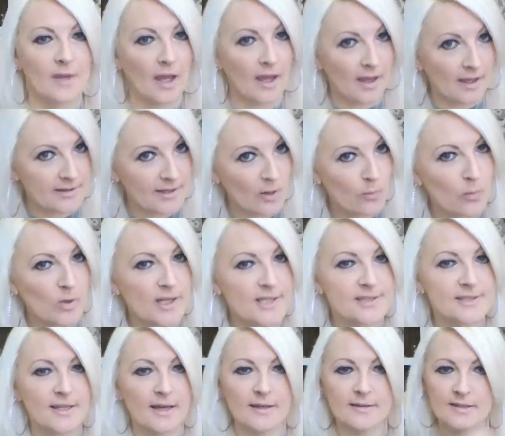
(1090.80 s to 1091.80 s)
And then we
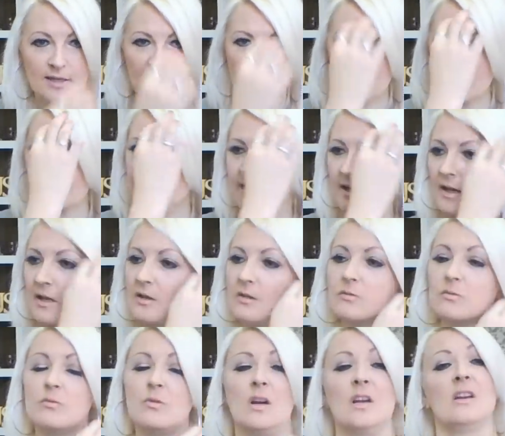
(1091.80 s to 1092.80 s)
stand there and we say,
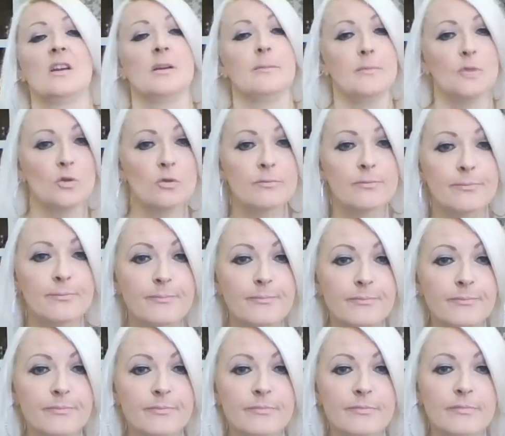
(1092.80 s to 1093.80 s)
Well, I'm nothing.
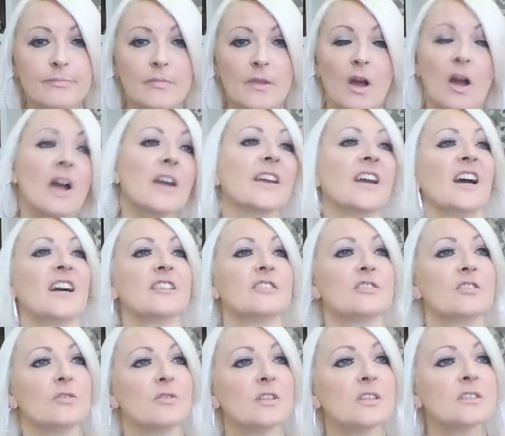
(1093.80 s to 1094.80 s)
I can't
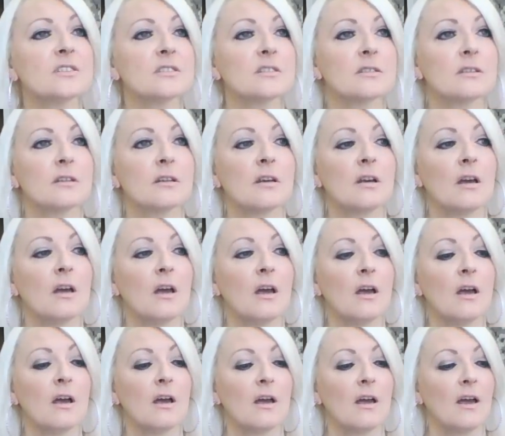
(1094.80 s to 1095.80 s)
do this.
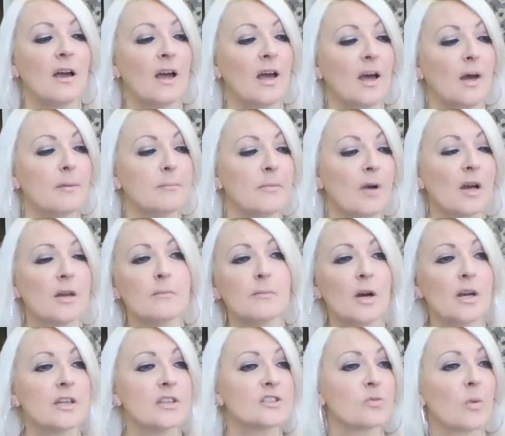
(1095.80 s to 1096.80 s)
Um, I
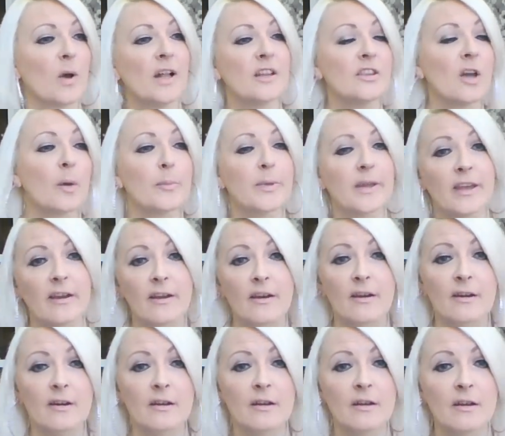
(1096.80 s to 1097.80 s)
might as well not be
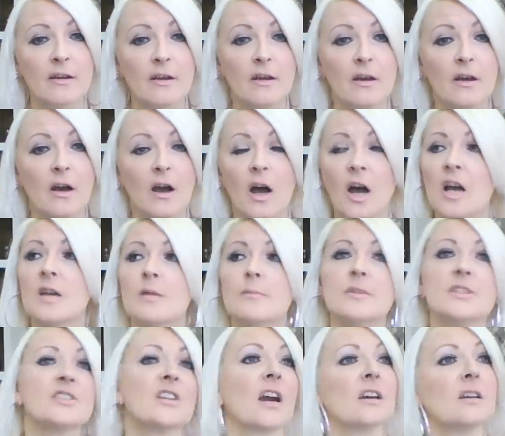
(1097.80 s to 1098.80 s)
here. I'm
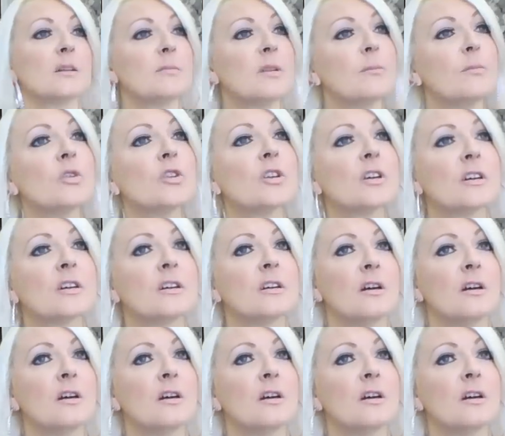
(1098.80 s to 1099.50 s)
a terrible mother.